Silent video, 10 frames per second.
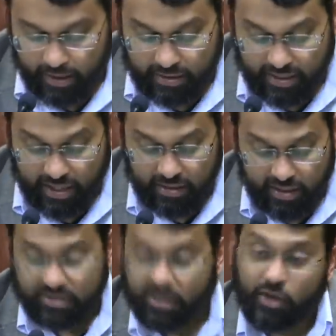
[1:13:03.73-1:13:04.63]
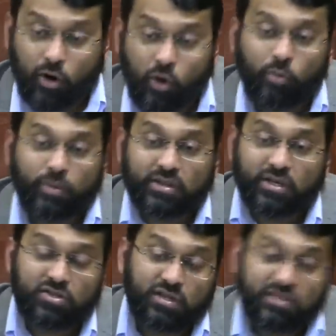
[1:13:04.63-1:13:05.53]
Then they say, oh, but
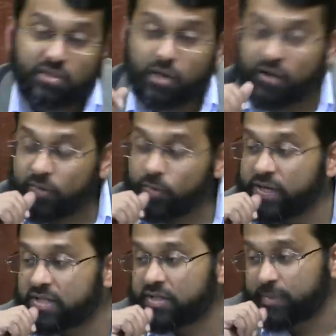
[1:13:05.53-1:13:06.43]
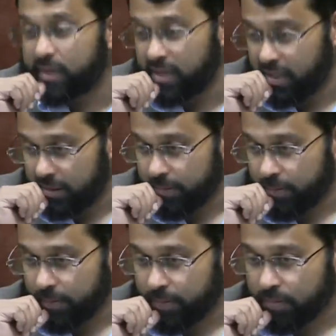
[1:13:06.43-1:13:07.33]
there's israf and waste of money.
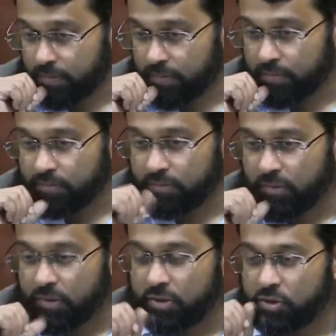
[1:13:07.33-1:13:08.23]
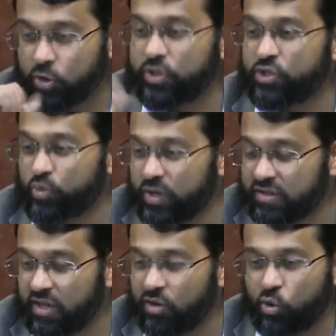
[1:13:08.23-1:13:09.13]
To which we
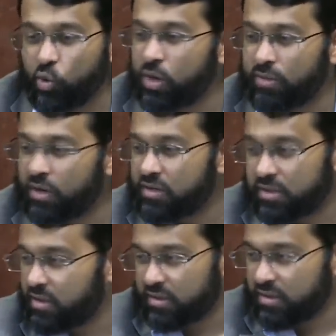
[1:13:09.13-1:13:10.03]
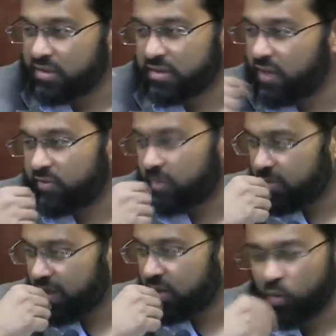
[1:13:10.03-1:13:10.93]
say, who amongst us is safe from
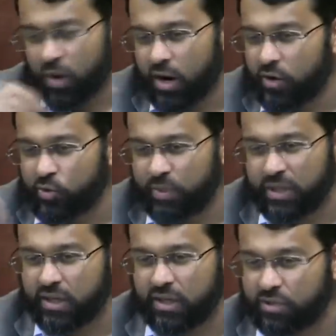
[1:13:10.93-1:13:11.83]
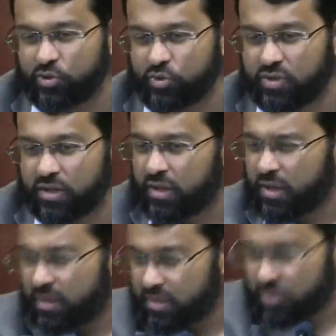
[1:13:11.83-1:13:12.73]
that? Why are you picking and choosing
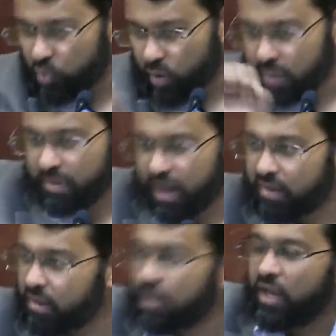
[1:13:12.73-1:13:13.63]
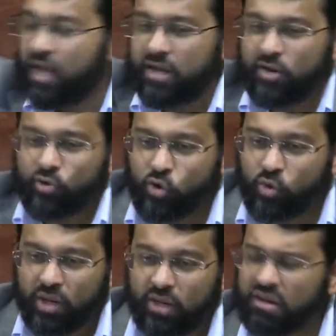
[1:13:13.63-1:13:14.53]
this one battle and
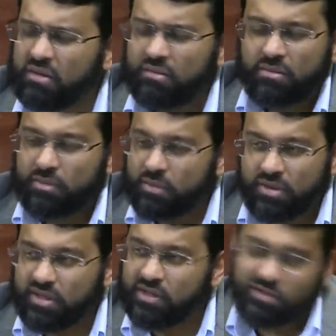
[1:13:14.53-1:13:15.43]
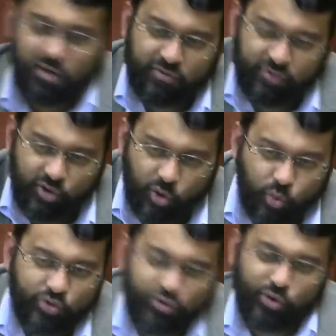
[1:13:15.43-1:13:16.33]
ignoring the israf in your
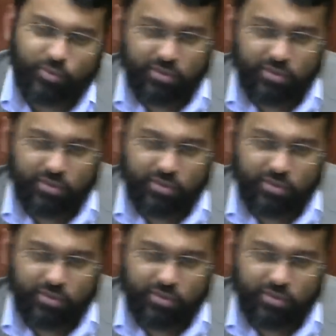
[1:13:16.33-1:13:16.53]
wardrobe?